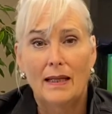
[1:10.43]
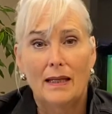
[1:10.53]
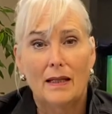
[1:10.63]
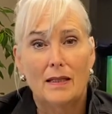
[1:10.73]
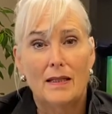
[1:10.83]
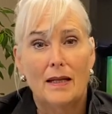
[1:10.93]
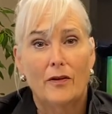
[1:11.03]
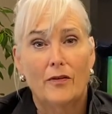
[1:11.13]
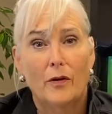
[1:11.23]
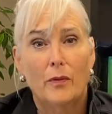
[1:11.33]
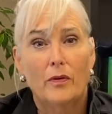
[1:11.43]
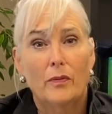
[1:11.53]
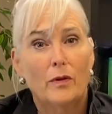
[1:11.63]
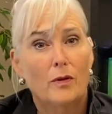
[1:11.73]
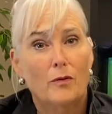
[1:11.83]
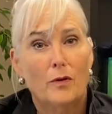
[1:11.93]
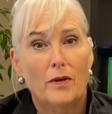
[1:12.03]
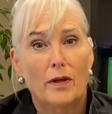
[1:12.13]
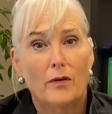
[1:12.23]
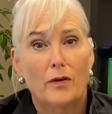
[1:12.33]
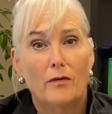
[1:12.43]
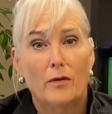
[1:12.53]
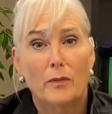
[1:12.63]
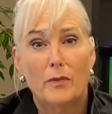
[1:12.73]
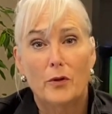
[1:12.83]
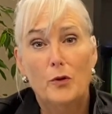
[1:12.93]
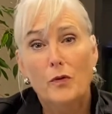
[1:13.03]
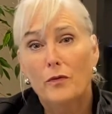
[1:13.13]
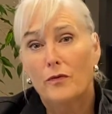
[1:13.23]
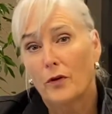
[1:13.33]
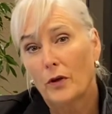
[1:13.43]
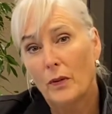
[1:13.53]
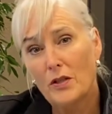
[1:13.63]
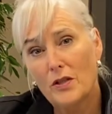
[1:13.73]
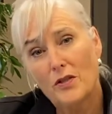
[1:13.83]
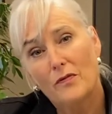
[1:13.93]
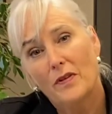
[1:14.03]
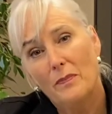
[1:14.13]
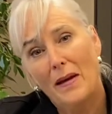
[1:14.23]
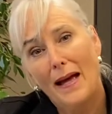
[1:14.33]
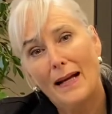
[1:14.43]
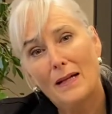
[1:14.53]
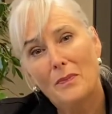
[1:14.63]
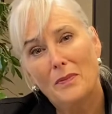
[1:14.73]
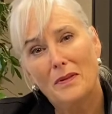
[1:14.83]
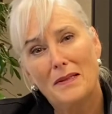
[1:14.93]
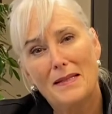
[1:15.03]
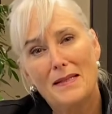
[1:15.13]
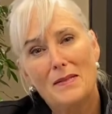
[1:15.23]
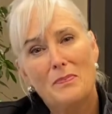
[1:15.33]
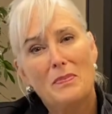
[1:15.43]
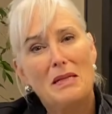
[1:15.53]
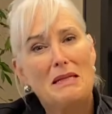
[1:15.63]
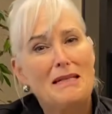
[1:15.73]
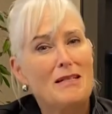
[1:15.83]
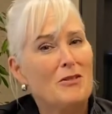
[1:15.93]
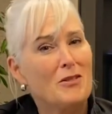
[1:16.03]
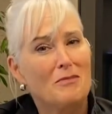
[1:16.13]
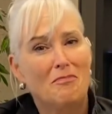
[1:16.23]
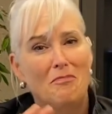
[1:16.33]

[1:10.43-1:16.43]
And as always, we look forward to hearing from you. For questions, feedback, please be in touch.